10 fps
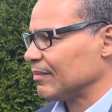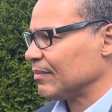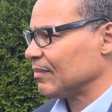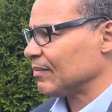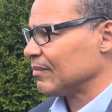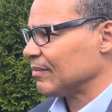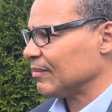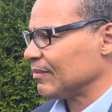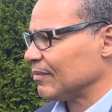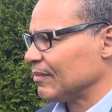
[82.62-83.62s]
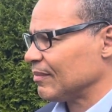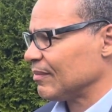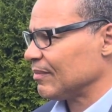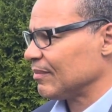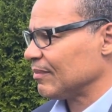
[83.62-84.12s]

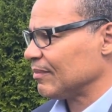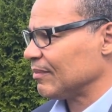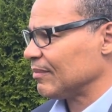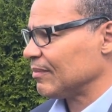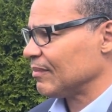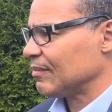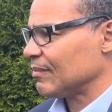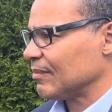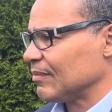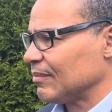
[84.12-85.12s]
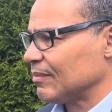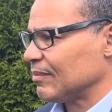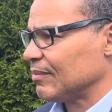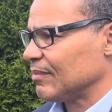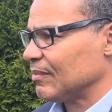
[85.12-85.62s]

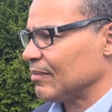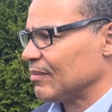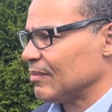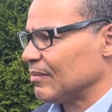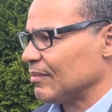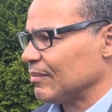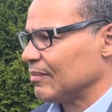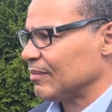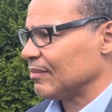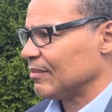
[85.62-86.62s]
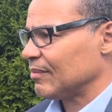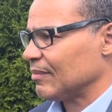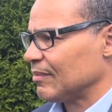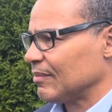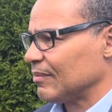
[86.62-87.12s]

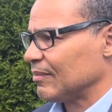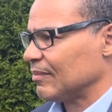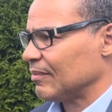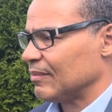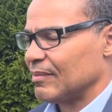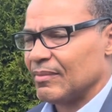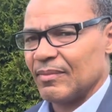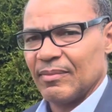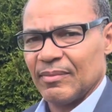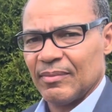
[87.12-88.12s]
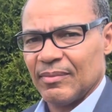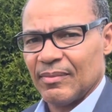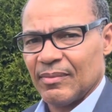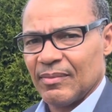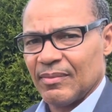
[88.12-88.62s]

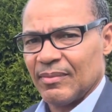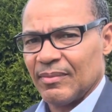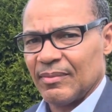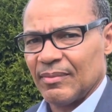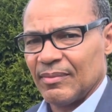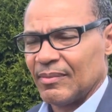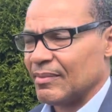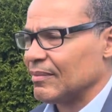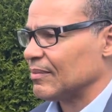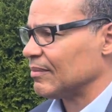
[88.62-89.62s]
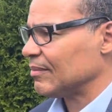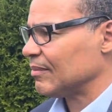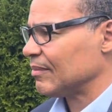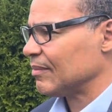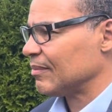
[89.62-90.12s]

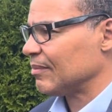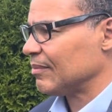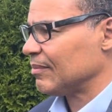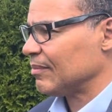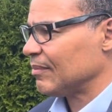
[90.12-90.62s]
No words are spoken by the person on screen.